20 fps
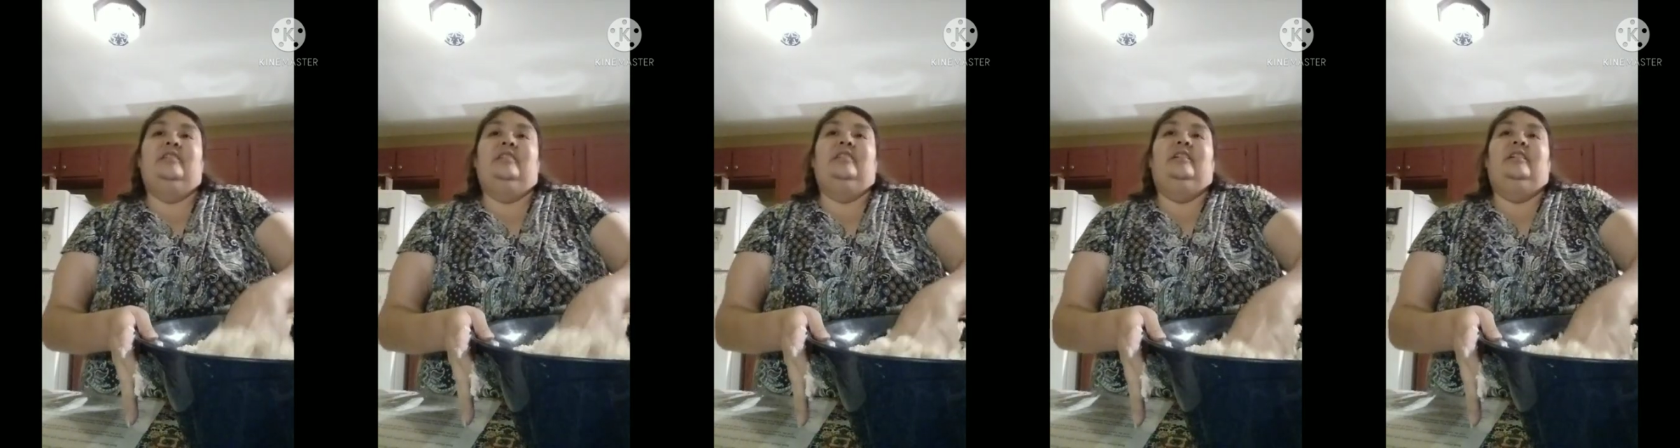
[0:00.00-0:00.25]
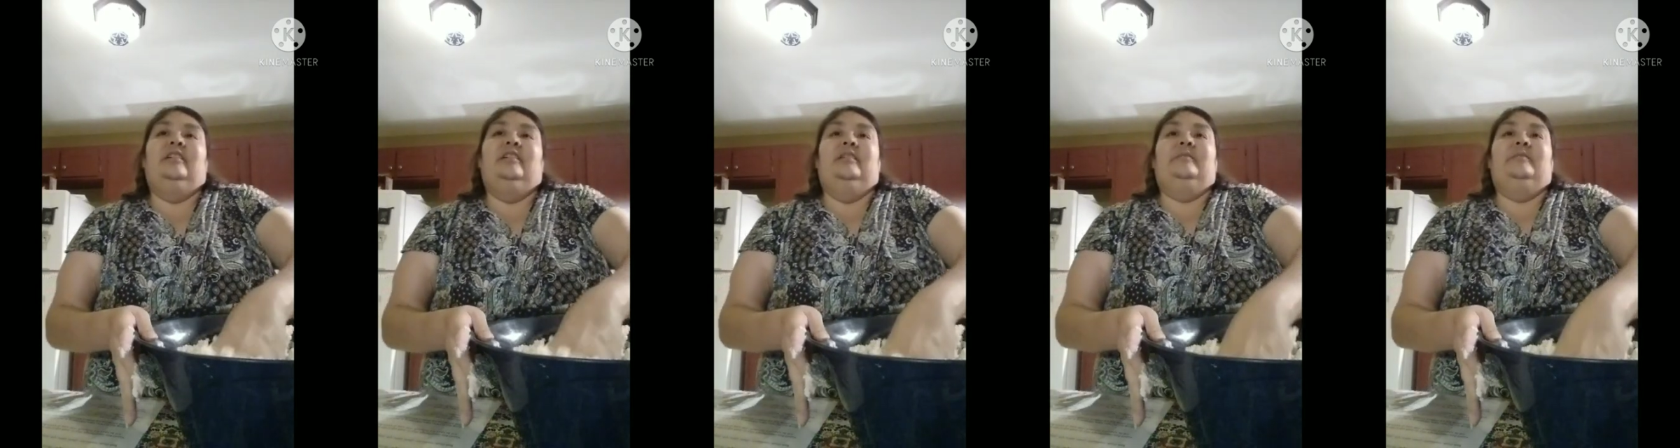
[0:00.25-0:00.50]

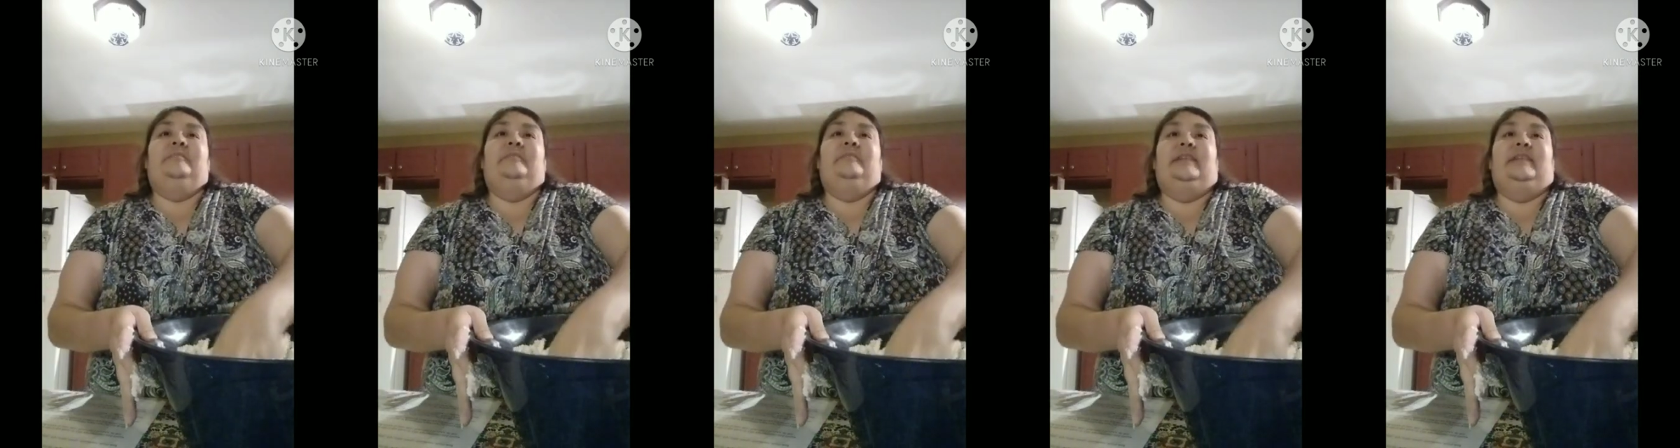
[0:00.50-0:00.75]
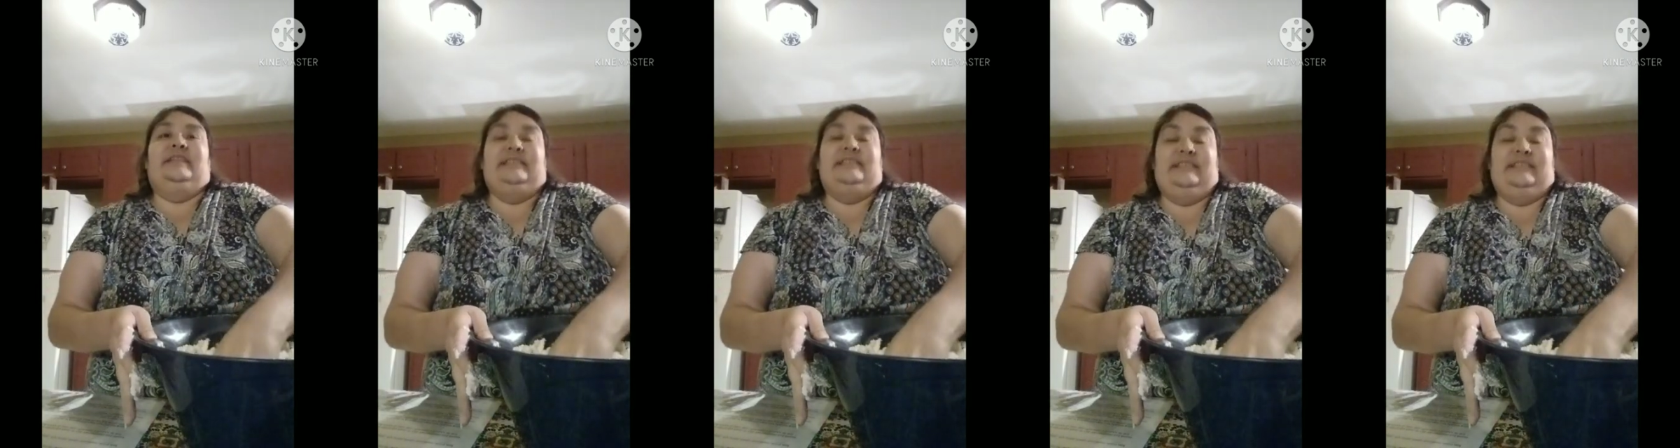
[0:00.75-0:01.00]

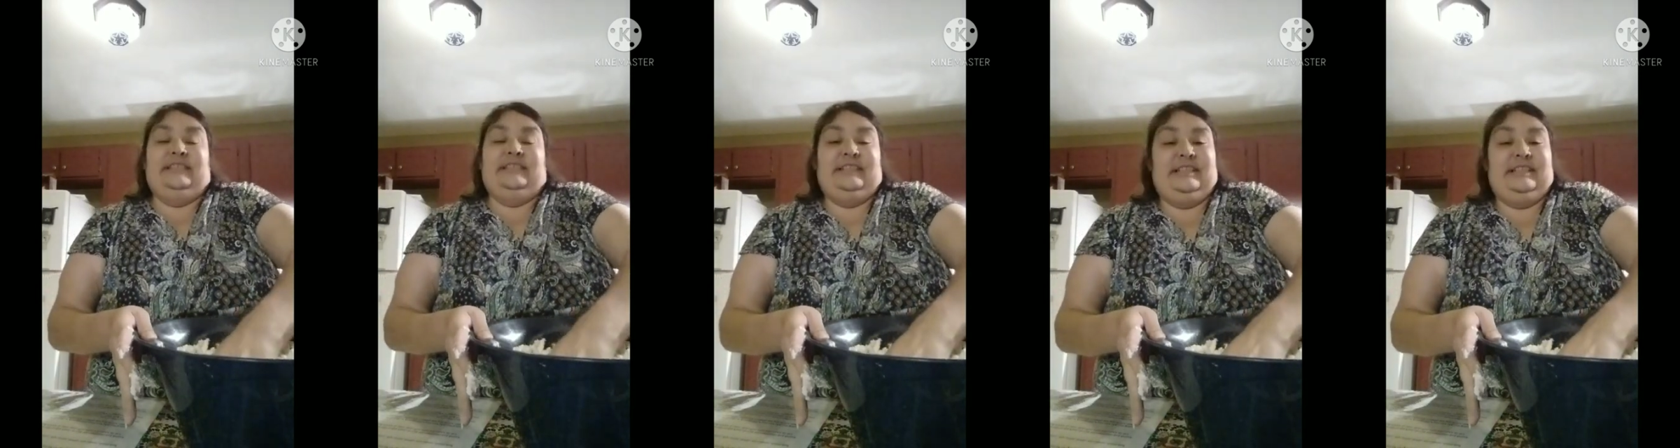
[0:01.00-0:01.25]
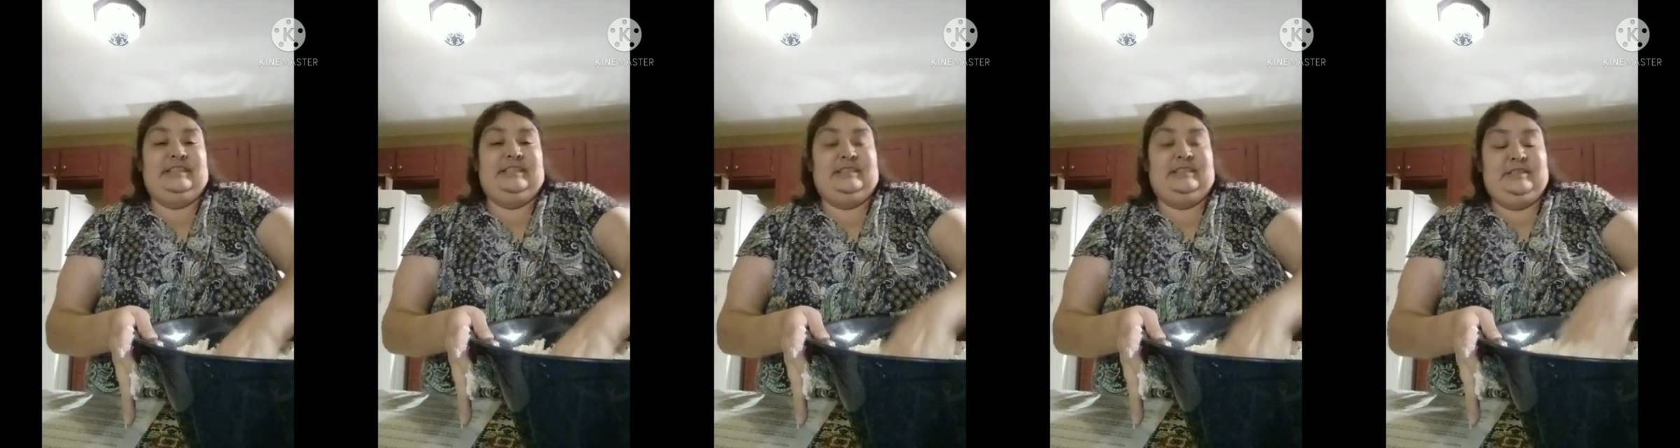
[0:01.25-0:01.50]
amazing.
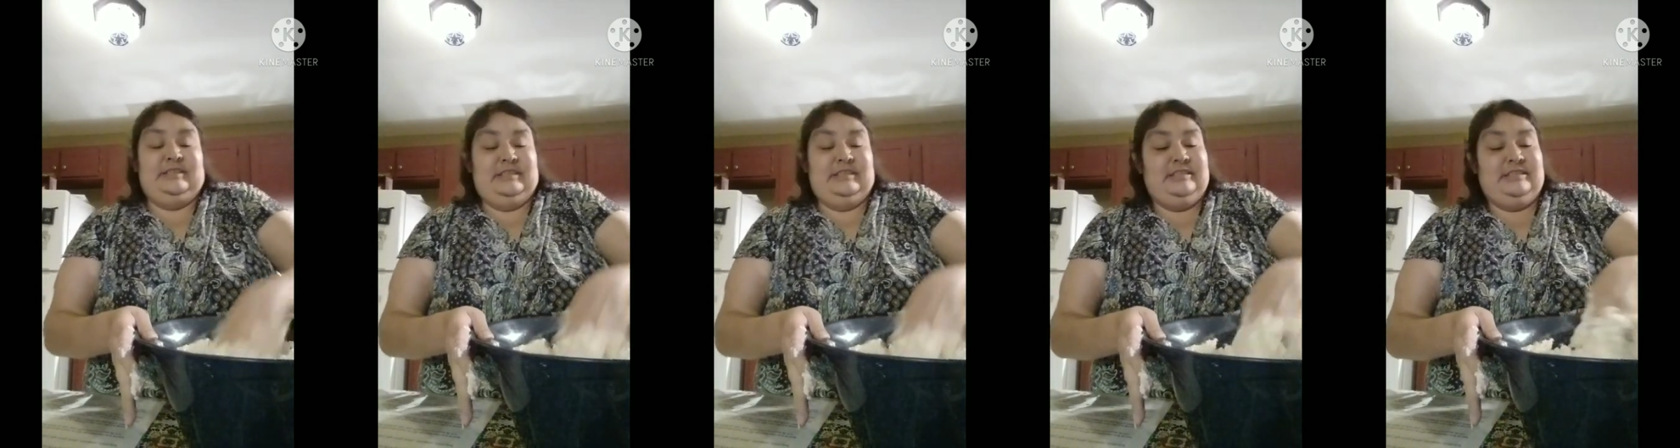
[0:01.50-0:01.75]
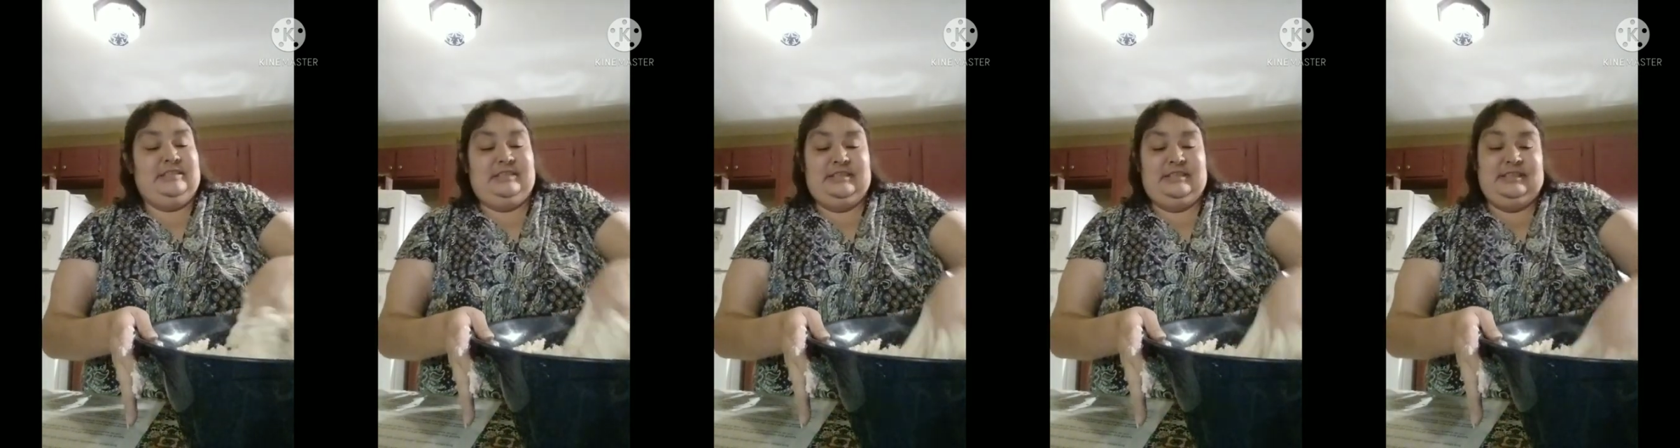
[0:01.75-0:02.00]

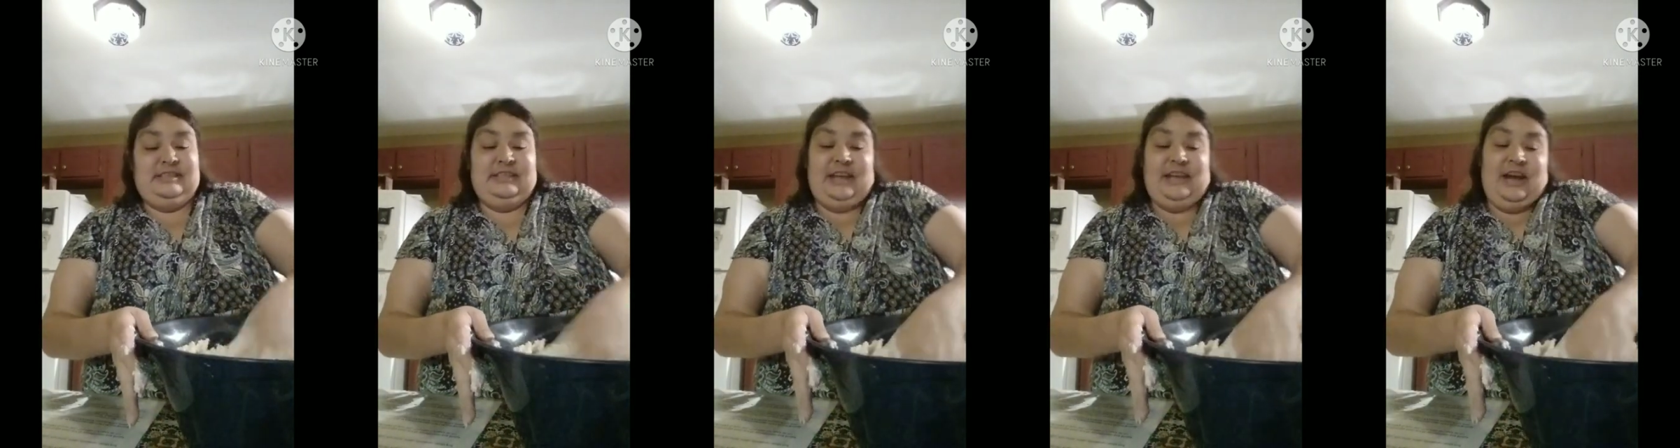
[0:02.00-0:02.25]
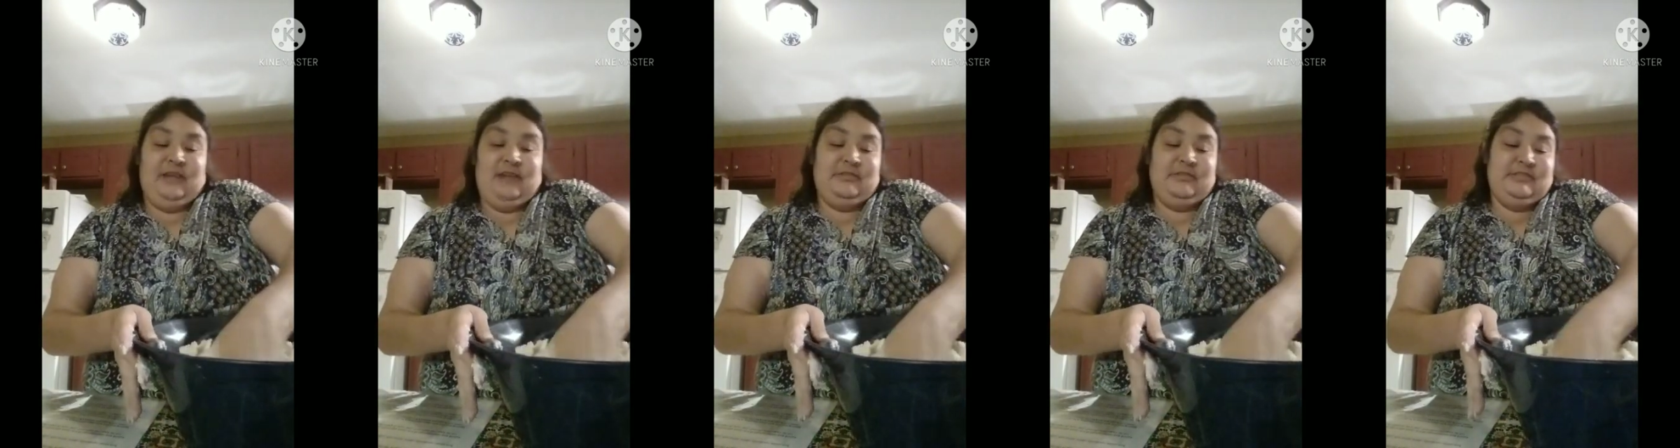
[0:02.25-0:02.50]
It's the
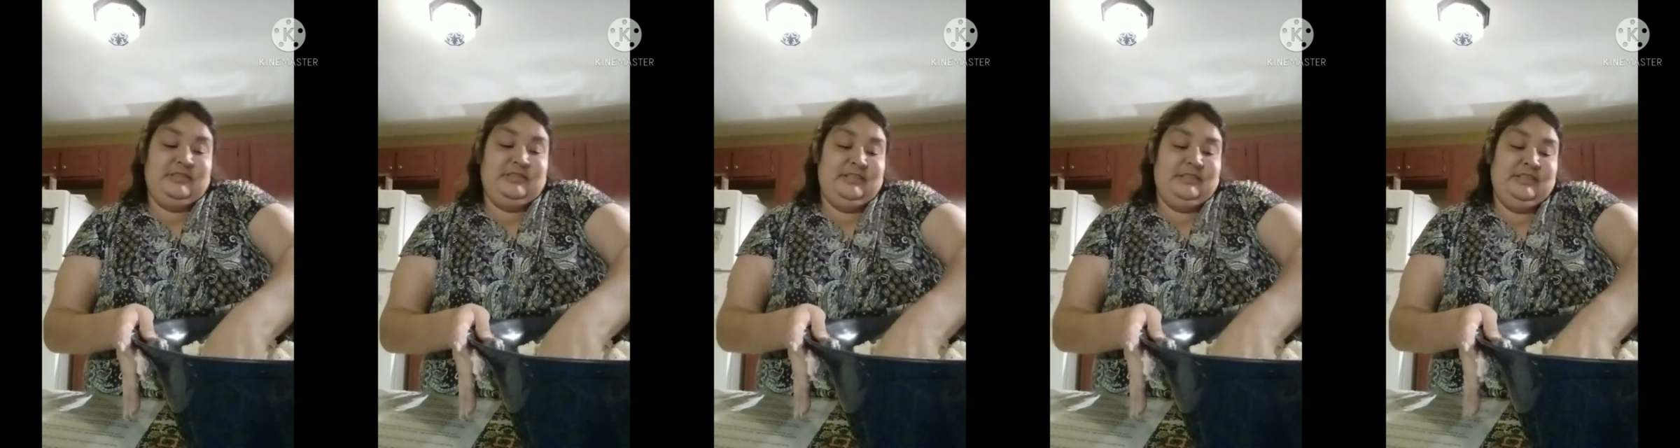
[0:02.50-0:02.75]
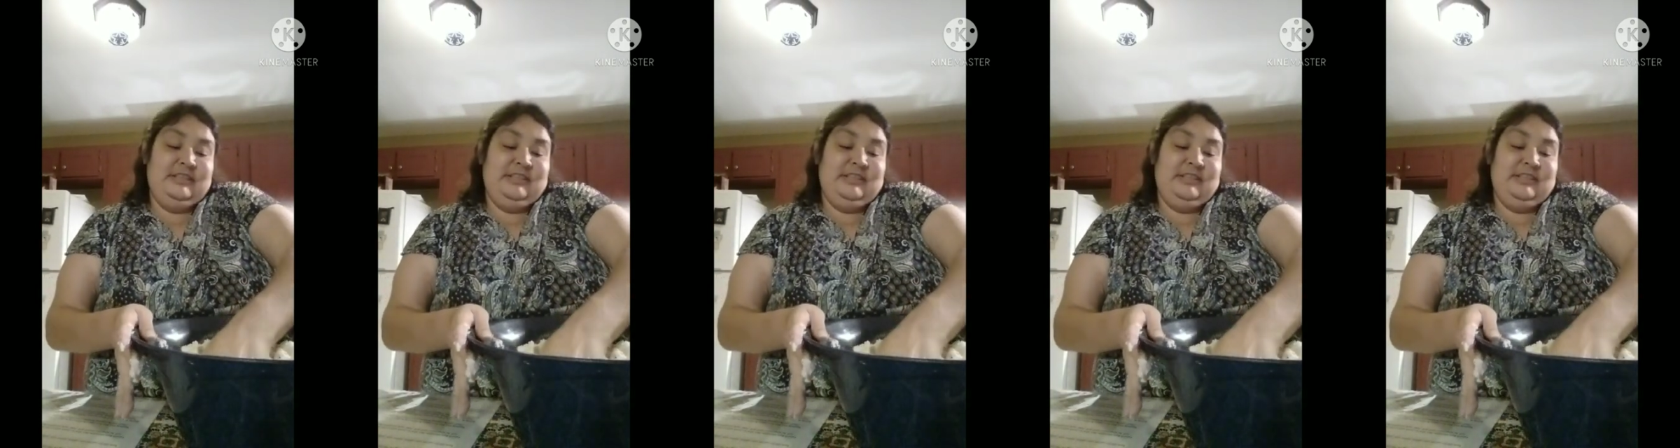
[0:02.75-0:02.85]
house.